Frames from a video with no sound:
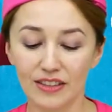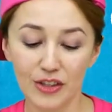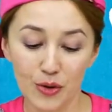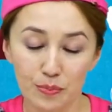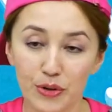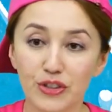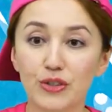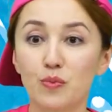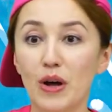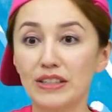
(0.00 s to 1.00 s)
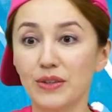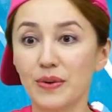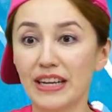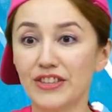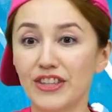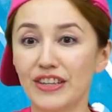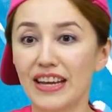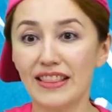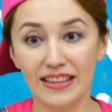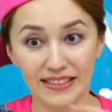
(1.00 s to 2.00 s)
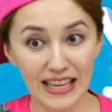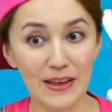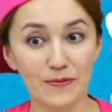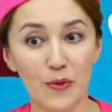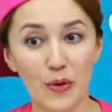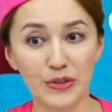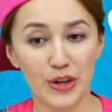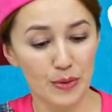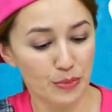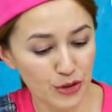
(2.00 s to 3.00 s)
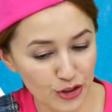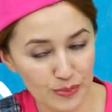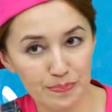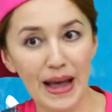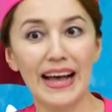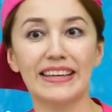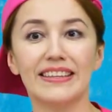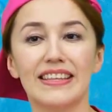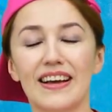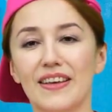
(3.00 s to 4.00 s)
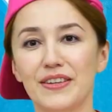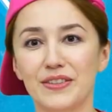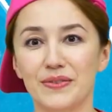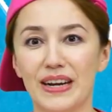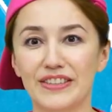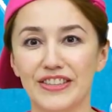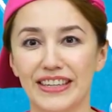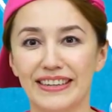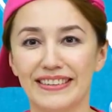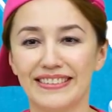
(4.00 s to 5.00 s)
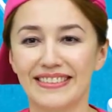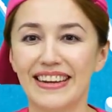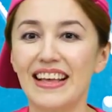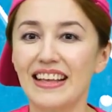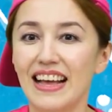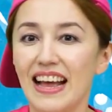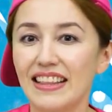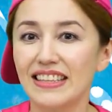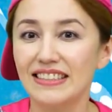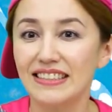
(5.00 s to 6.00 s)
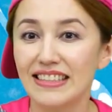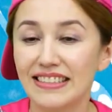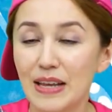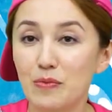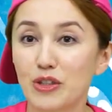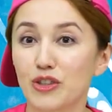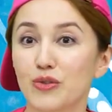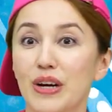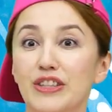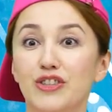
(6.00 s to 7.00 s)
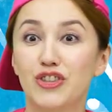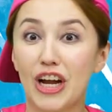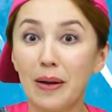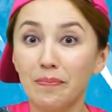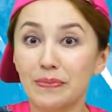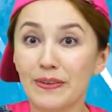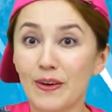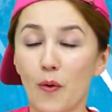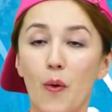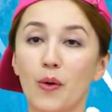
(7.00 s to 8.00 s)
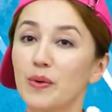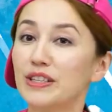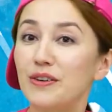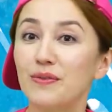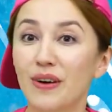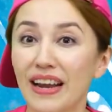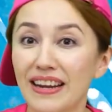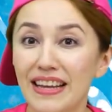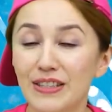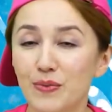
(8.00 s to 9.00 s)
you push in one direction, the same force pushes back in the other direction. And this is the same when you're trying to jump or when you're running as